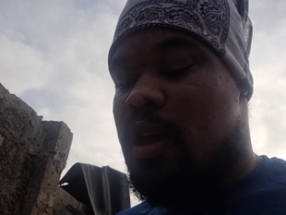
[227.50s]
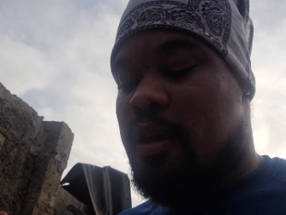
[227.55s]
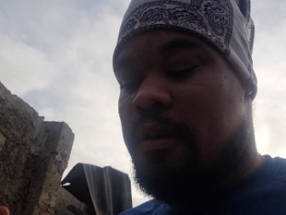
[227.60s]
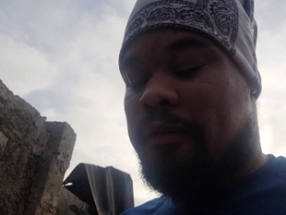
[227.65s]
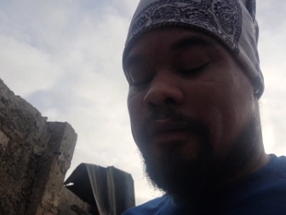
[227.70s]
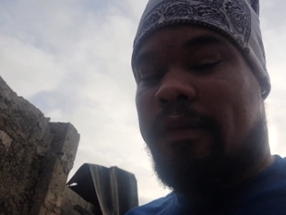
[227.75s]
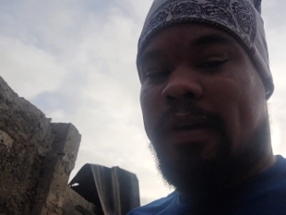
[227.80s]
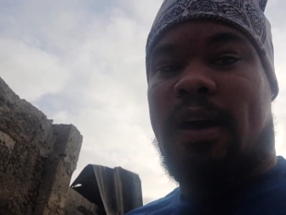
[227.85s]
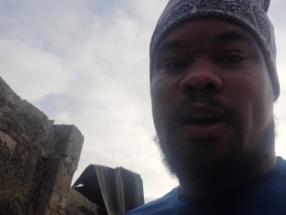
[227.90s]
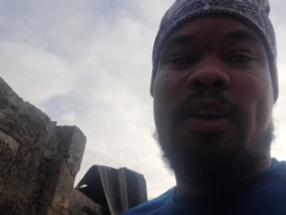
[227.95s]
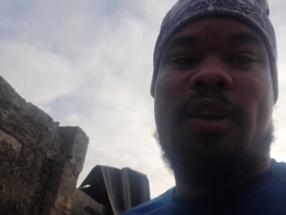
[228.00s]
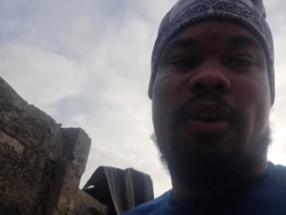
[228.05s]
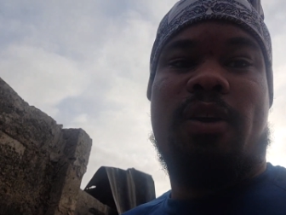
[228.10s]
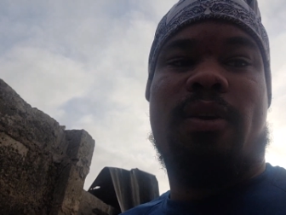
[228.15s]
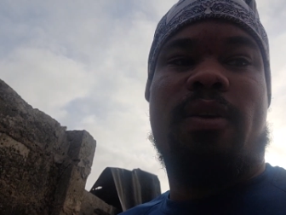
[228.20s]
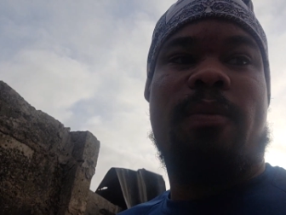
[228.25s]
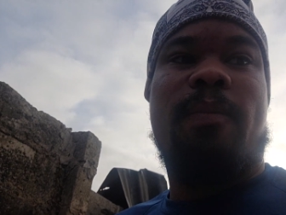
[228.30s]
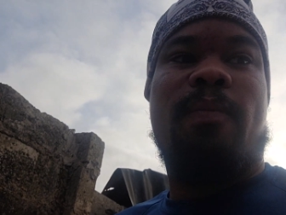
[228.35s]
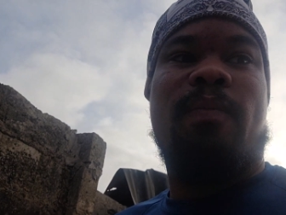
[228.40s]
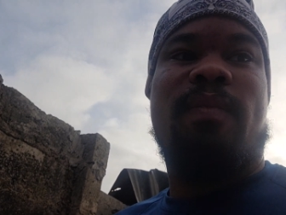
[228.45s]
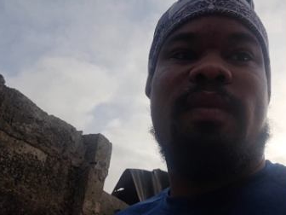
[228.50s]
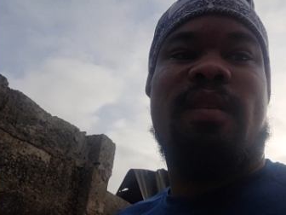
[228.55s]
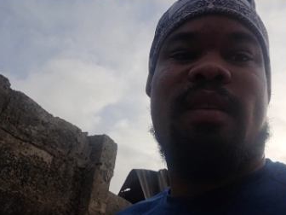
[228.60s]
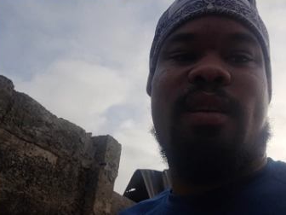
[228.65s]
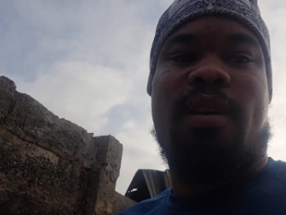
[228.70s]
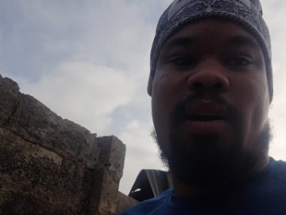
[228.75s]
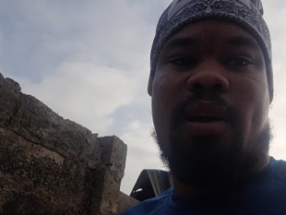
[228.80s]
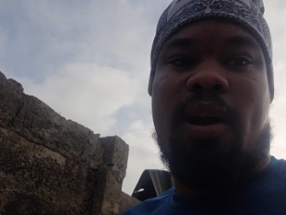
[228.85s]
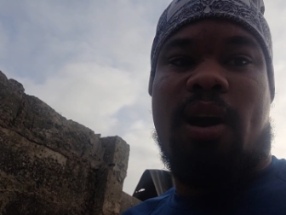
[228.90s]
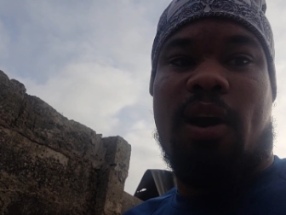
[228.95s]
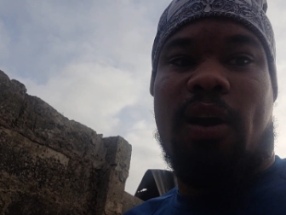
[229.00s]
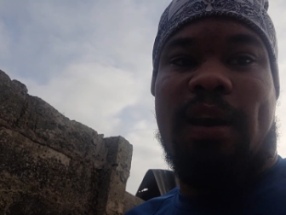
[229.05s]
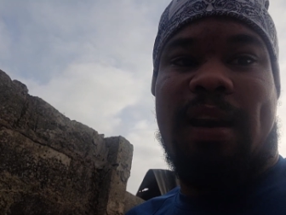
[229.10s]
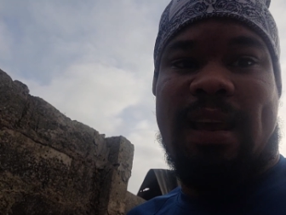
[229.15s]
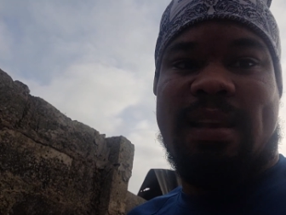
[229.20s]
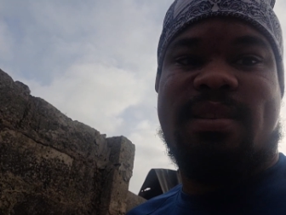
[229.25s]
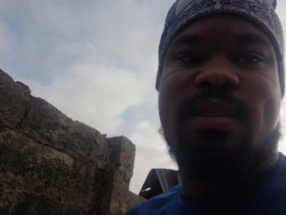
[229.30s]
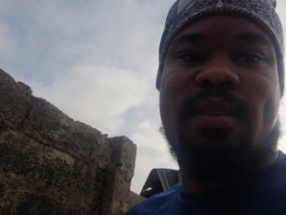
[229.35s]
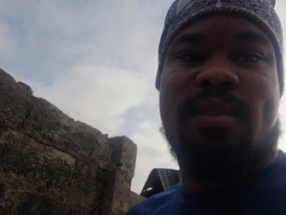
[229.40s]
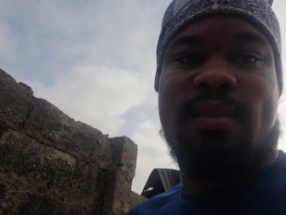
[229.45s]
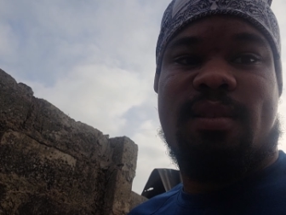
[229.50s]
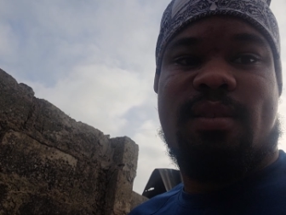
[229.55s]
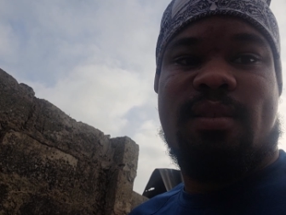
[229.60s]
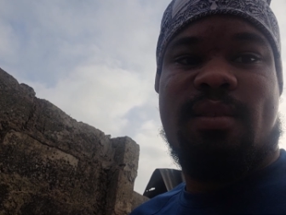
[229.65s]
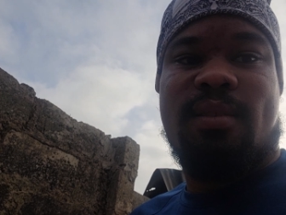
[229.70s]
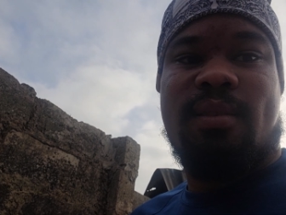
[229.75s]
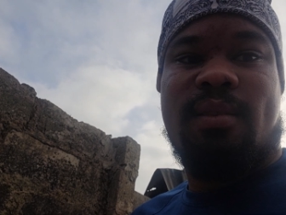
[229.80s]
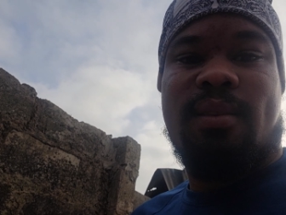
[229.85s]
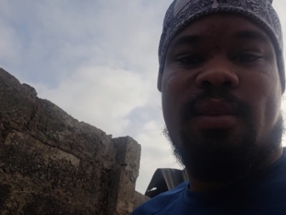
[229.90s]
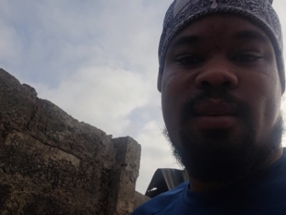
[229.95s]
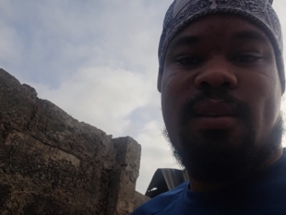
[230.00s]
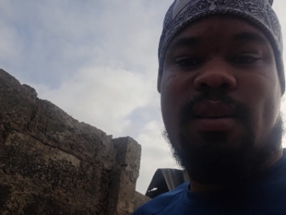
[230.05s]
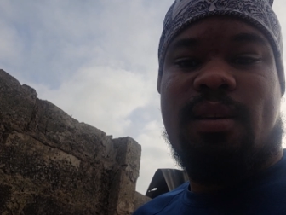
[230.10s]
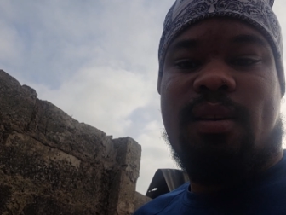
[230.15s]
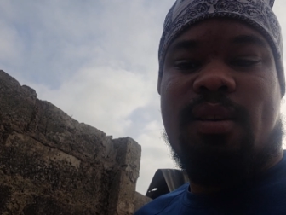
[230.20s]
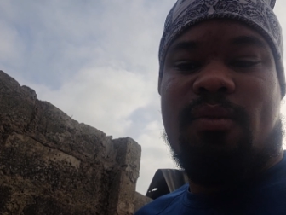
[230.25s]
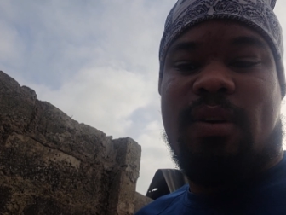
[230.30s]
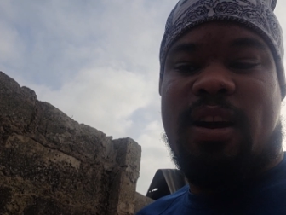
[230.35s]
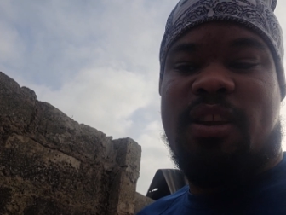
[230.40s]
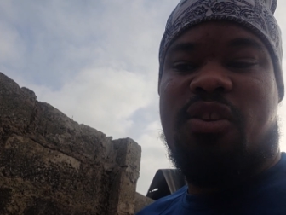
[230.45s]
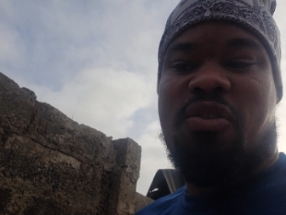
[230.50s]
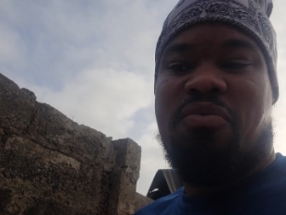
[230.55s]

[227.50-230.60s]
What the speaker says: Failure are lessons, right?